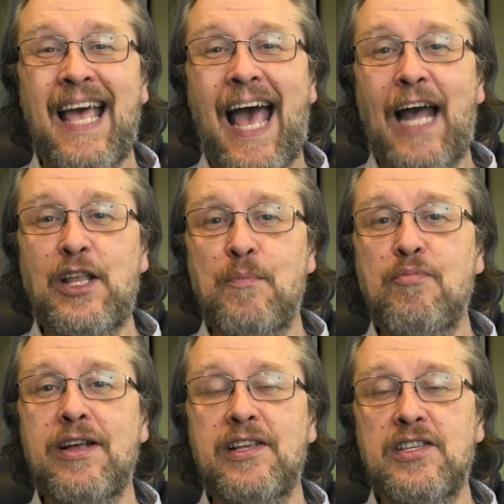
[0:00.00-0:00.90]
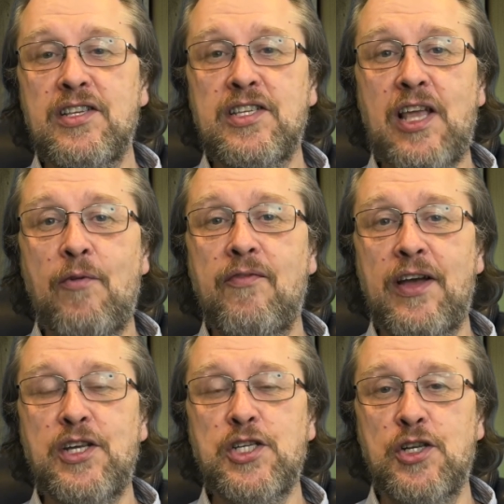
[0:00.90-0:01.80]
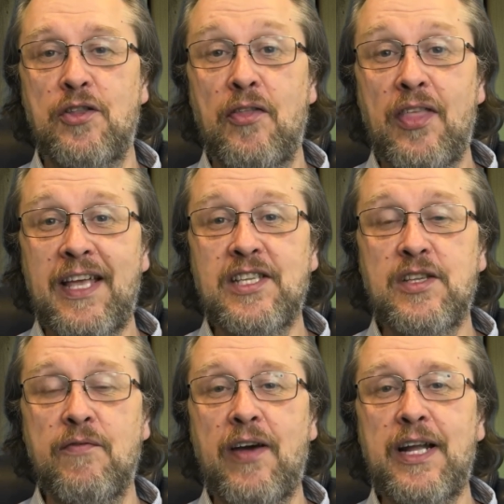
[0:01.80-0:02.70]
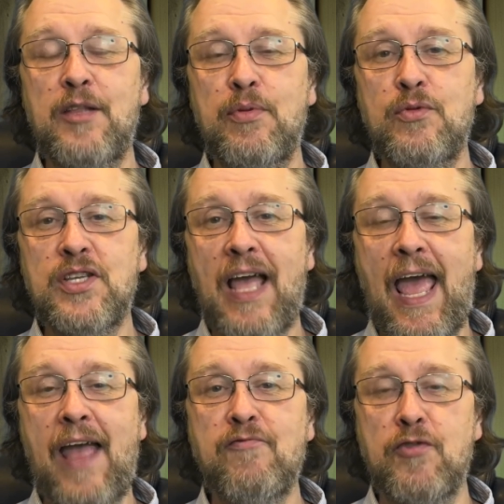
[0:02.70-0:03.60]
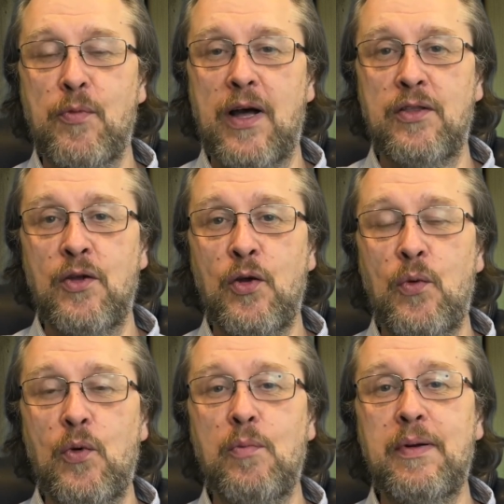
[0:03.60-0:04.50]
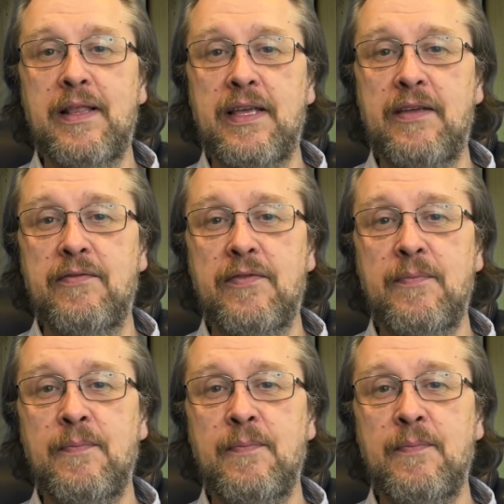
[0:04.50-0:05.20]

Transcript: and it brings salvation that is available to everyone who will believe.